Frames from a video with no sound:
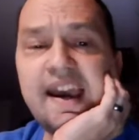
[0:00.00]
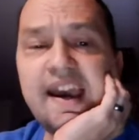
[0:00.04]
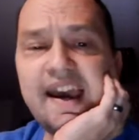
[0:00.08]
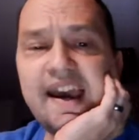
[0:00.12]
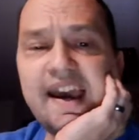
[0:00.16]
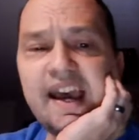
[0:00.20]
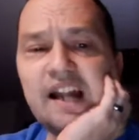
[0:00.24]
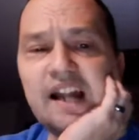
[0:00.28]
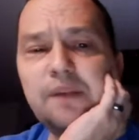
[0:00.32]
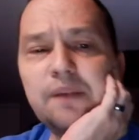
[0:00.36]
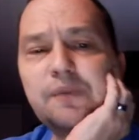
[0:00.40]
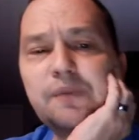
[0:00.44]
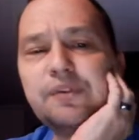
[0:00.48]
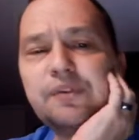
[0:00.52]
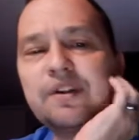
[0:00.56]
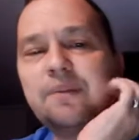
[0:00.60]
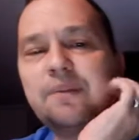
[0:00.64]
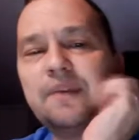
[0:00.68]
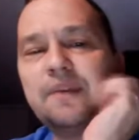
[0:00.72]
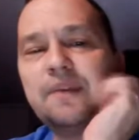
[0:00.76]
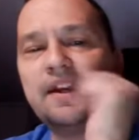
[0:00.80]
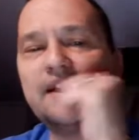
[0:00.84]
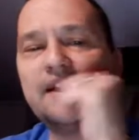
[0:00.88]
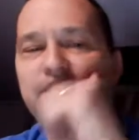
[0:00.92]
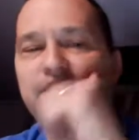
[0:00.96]
Animals
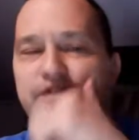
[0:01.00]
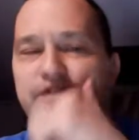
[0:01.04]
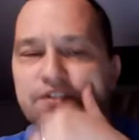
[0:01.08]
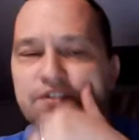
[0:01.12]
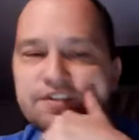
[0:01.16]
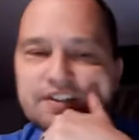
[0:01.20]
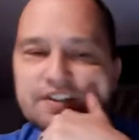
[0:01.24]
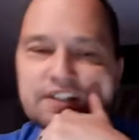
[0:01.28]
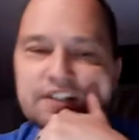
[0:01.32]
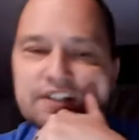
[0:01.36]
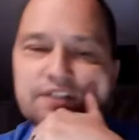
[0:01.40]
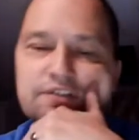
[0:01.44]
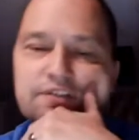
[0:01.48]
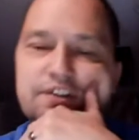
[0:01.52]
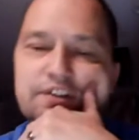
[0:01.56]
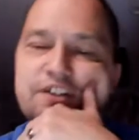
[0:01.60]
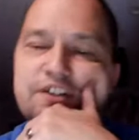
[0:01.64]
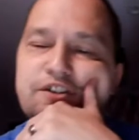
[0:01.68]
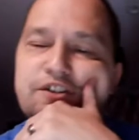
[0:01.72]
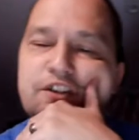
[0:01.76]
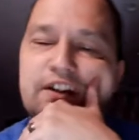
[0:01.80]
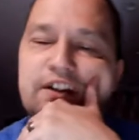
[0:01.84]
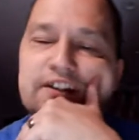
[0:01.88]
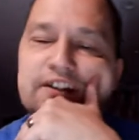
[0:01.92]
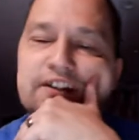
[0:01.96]
can be an interesting
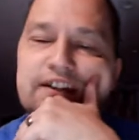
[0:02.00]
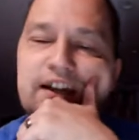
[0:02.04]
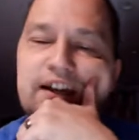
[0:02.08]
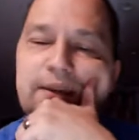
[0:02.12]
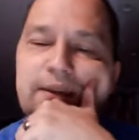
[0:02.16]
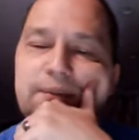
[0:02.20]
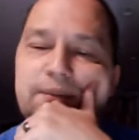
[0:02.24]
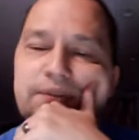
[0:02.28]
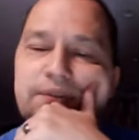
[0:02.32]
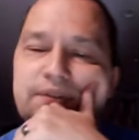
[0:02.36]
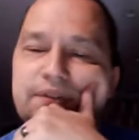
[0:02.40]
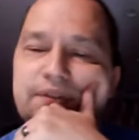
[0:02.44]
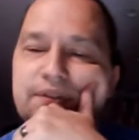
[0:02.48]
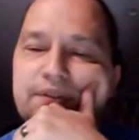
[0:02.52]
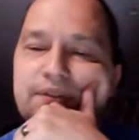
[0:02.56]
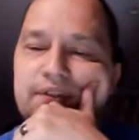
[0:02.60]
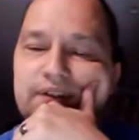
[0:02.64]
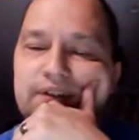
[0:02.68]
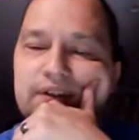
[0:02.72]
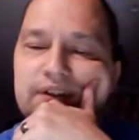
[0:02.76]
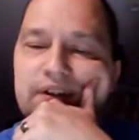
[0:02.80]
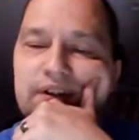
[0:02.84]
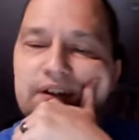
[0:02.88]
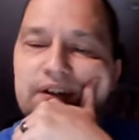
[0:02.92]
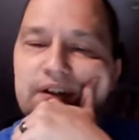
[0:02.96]
creature at times,
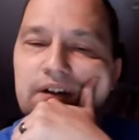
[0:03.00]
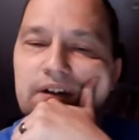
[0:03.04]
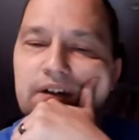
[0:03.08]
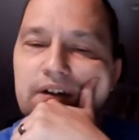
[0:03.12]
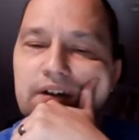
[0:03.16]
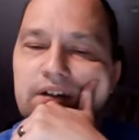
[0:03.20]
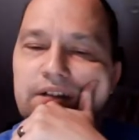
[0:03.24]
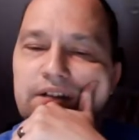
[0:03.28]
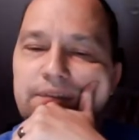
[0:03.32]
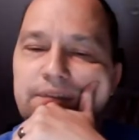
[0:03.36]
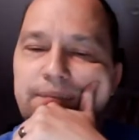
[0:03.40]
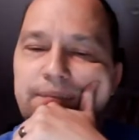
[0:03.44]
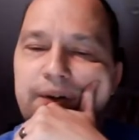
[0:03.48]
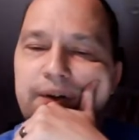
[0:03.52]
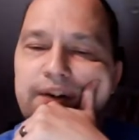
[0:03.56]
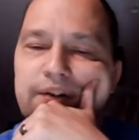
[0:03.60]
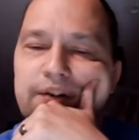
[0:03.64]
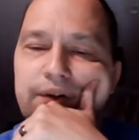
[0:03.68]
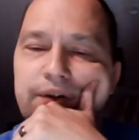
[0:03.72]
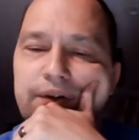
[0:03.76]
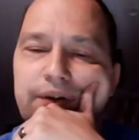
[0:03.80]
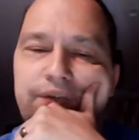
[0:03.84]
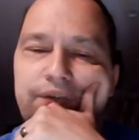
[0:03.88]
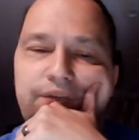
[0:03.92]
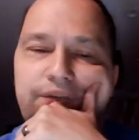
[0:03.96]

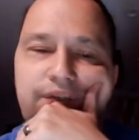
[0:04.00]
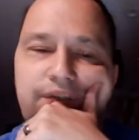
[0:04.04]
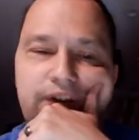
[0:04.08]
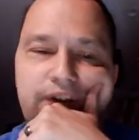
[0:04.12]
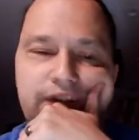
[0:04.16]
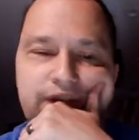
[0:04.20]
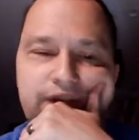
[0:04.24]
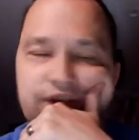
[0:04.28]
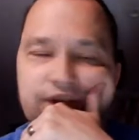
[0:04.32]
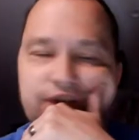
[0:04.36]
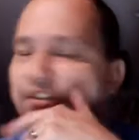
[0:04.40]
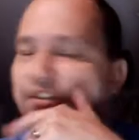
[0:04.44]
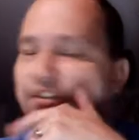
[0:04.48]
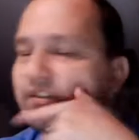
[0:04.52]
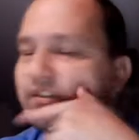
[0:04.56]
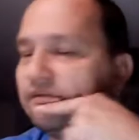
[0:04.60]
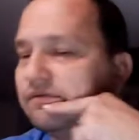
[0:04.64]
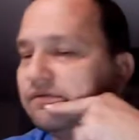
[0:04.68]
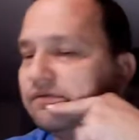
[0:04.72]
especially with fish.